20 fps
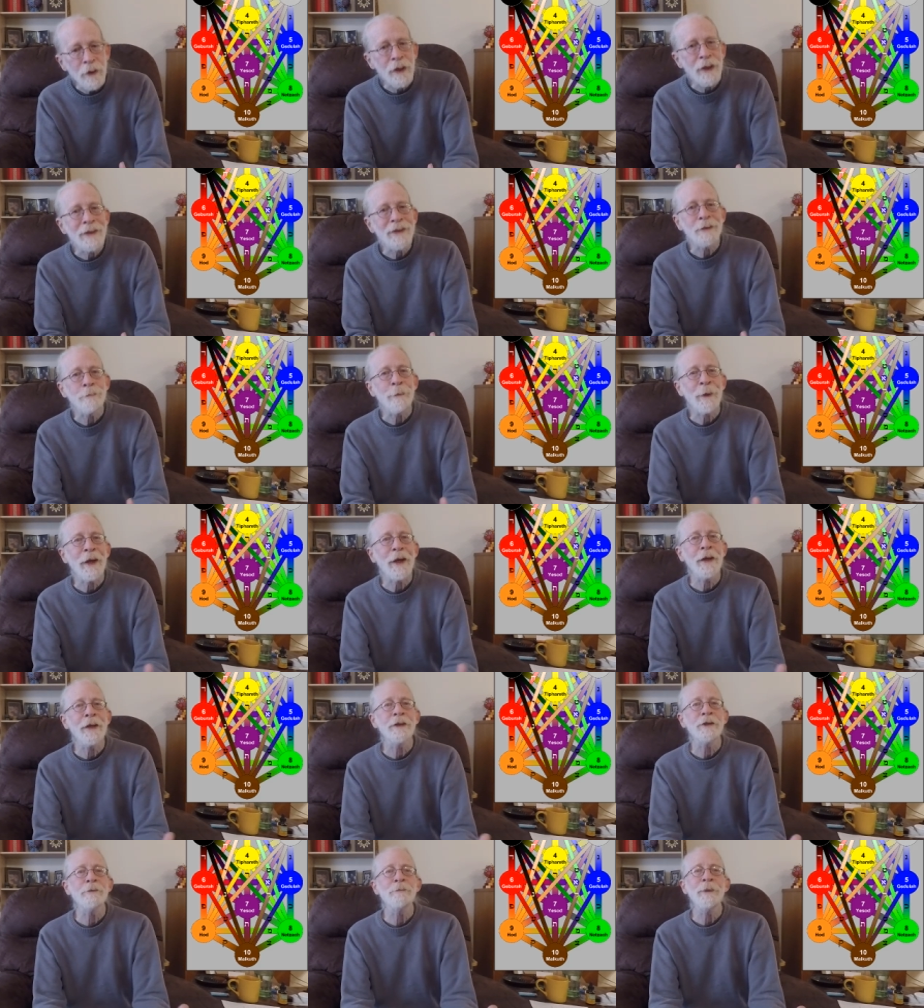
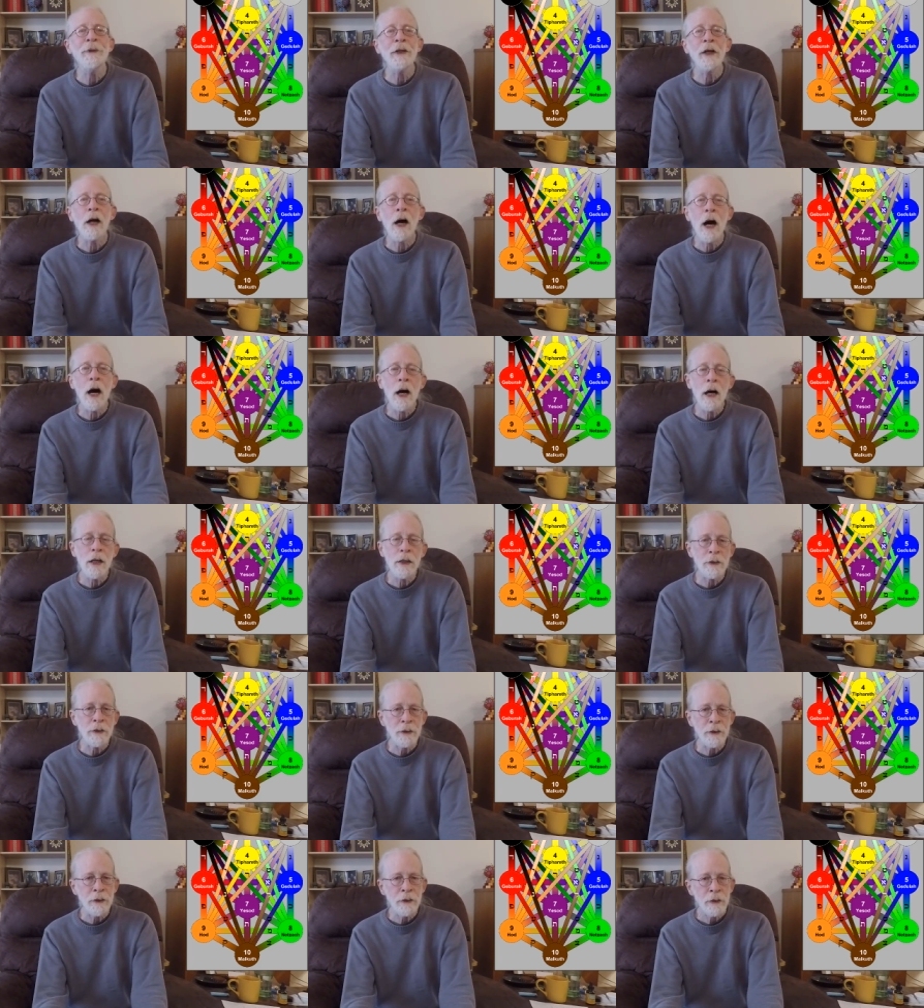expands
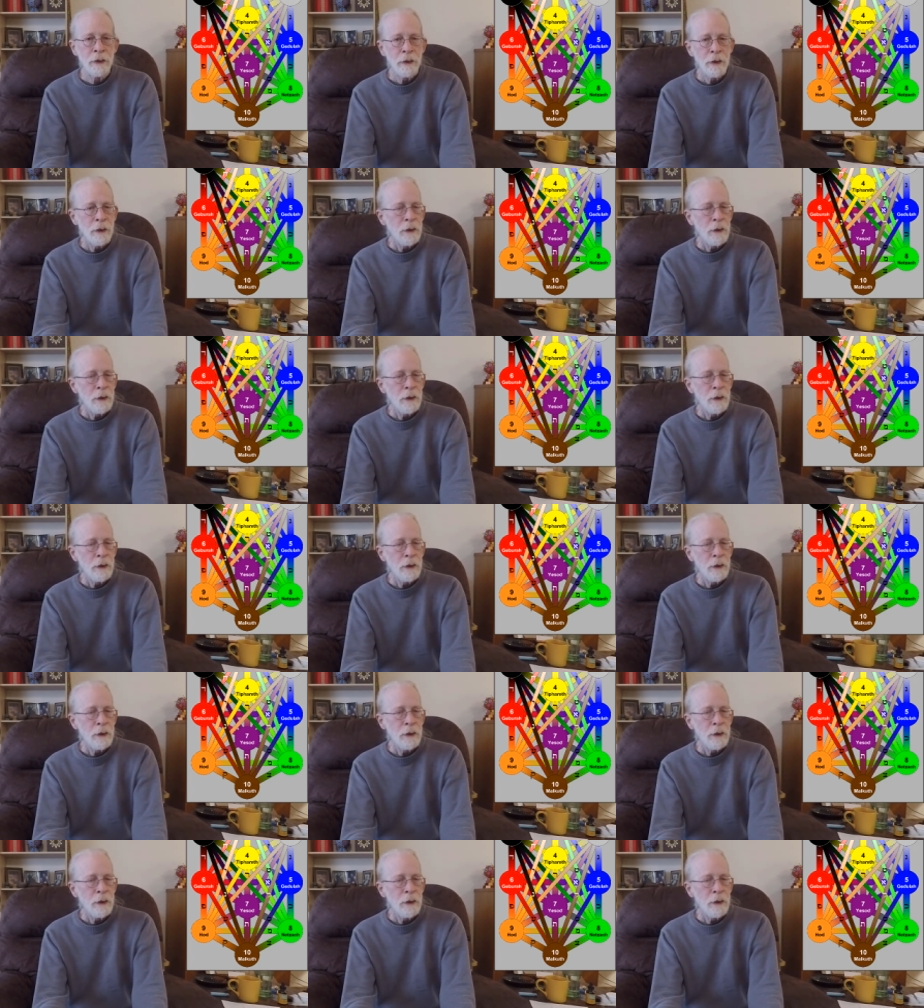beyond